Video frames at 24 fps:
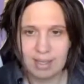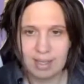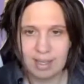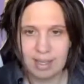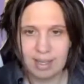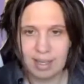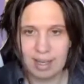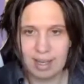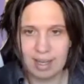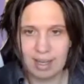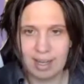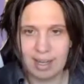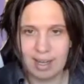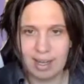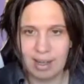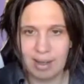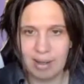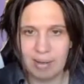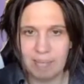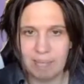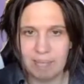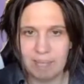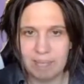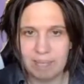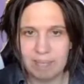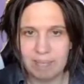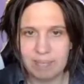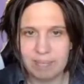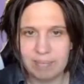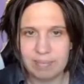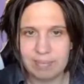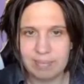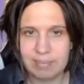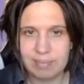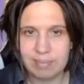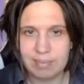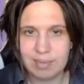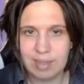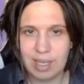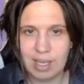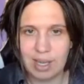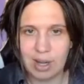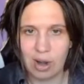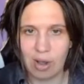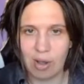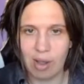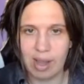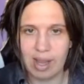
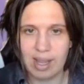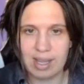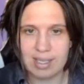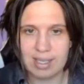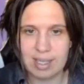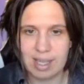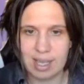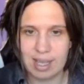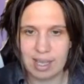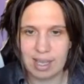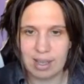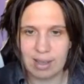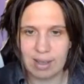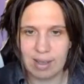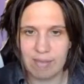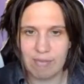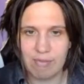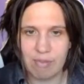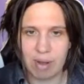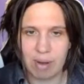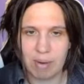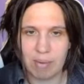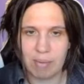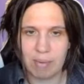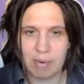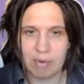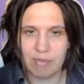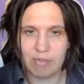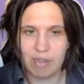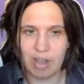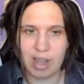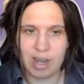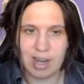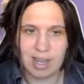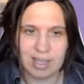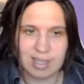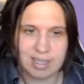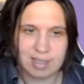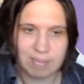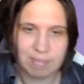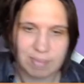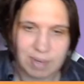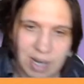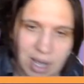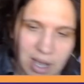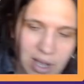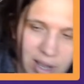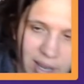I guess like if I were fighting some
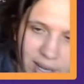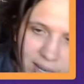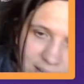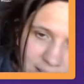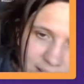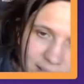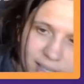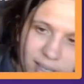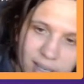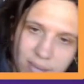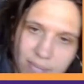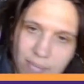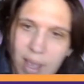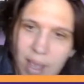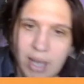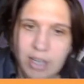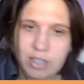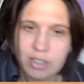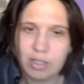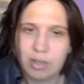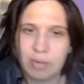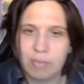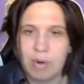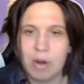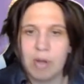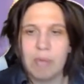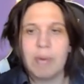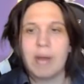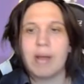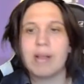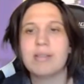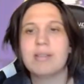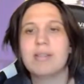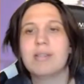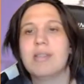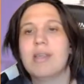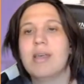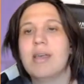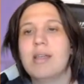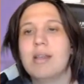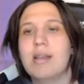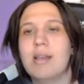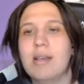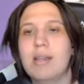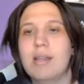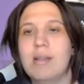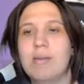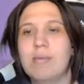non-magical robots,
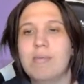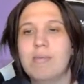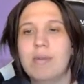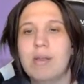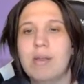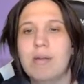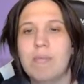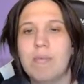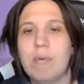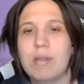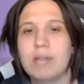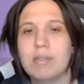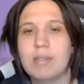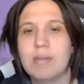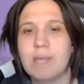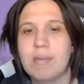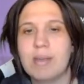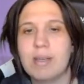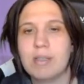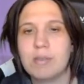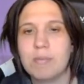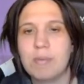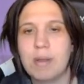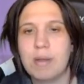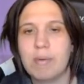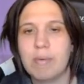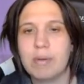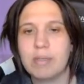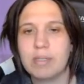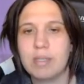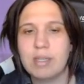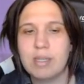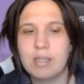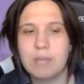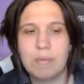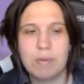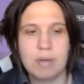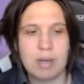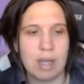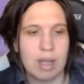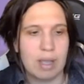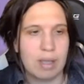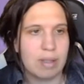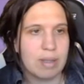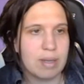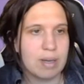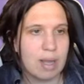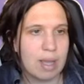then you'd want something else. But anyway, so let's put an
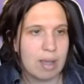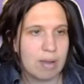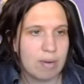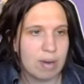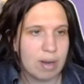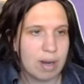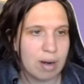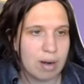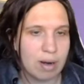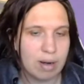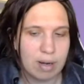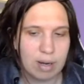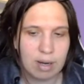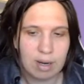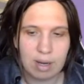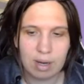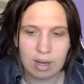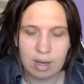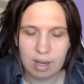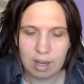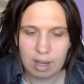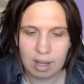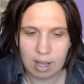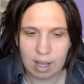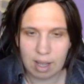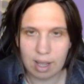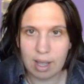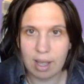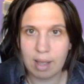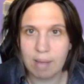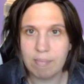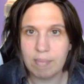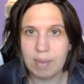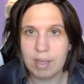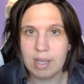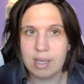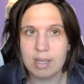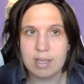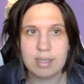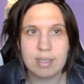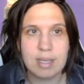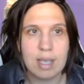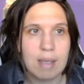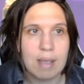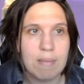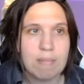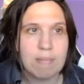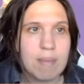island out here. Because
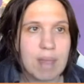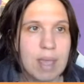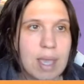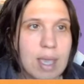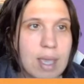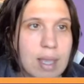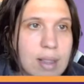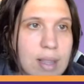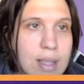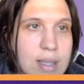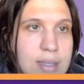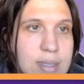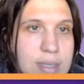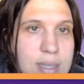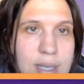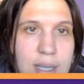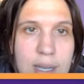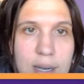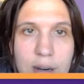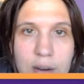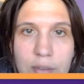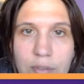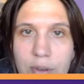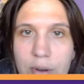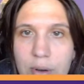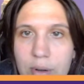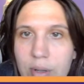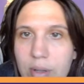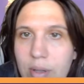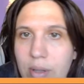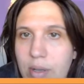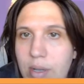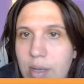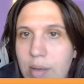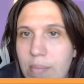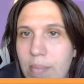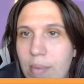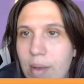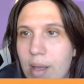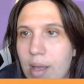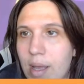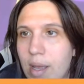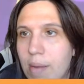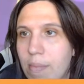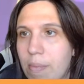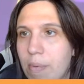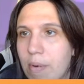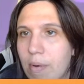I made, let's see here, if you were to look at
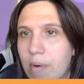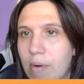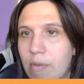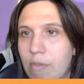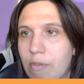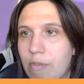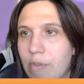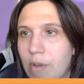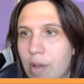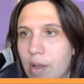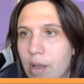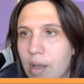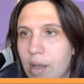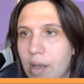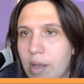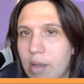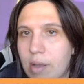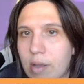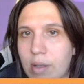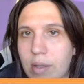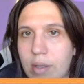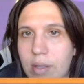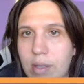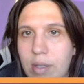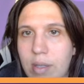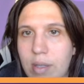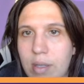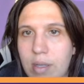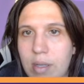my profile,